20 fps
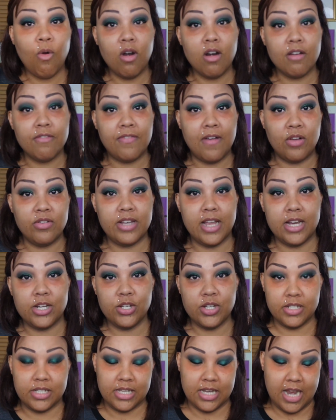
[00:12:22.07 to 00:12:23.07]
For
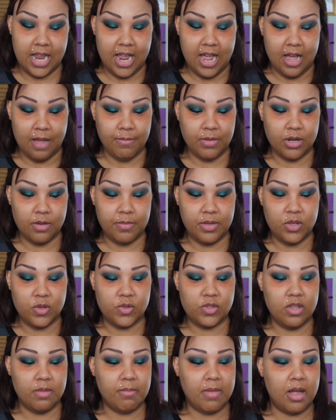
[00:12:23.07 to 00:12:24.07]
foundation today, I'm going to be
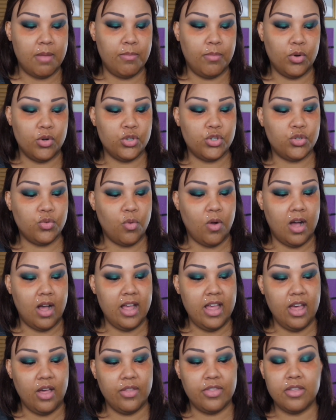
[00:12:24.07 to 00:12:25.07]
using my
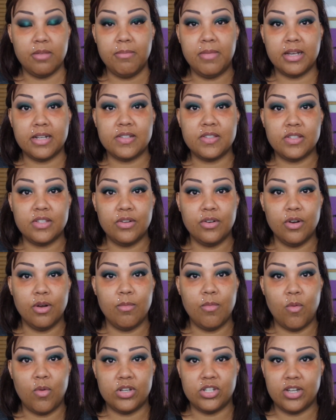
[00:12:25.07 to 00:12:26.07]
Bourjois Healthy Mix
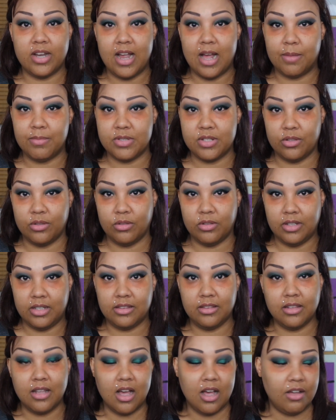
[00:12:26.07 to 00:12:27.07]
Serum, which I
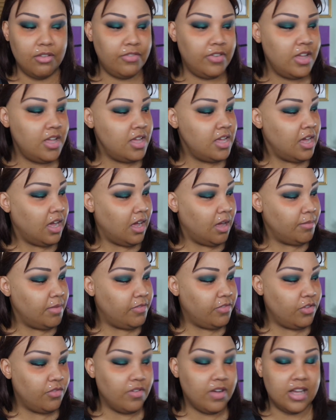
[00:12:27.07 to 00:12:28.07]
absolutely love.
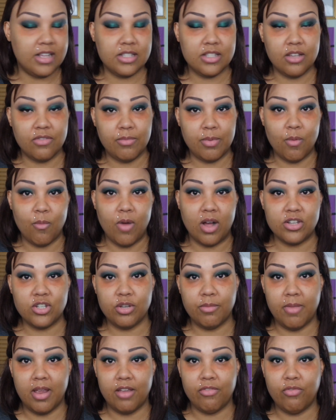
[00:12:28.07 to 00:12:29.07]
If you guys have been
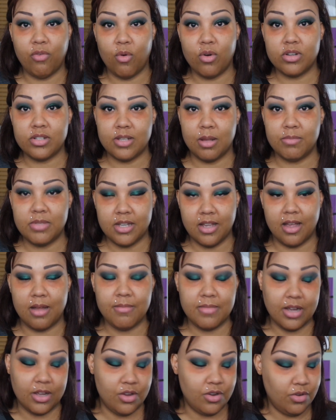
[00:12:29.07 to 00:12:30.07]
watching me for some
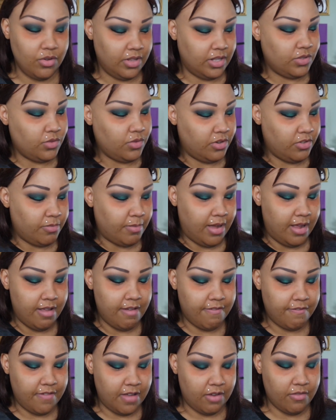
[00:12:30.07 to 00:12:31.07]
time now, you know that's one of my
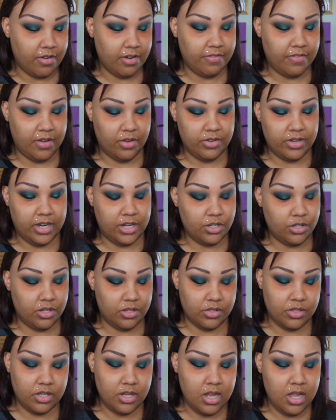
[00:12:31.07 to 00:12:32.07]
favorite
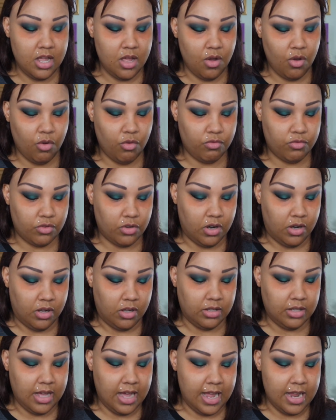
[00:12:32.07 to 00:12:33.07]
foundations
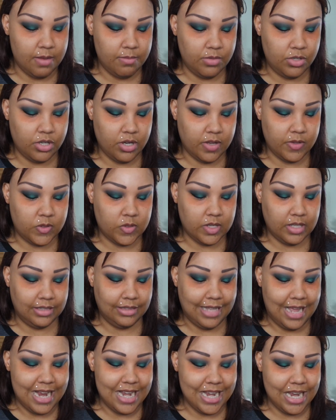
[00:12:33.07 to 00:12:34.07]
overall. I am just
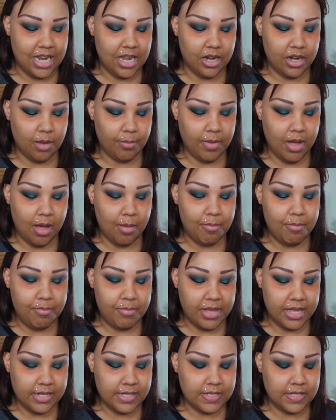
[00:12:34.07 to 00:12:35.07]
lightening it up a
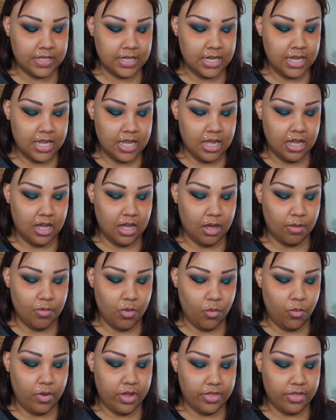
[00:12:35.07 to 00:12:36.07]
bit
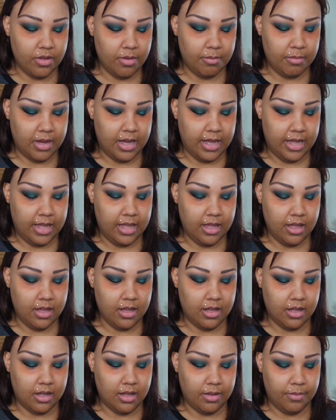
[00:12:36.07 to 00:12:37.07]
with my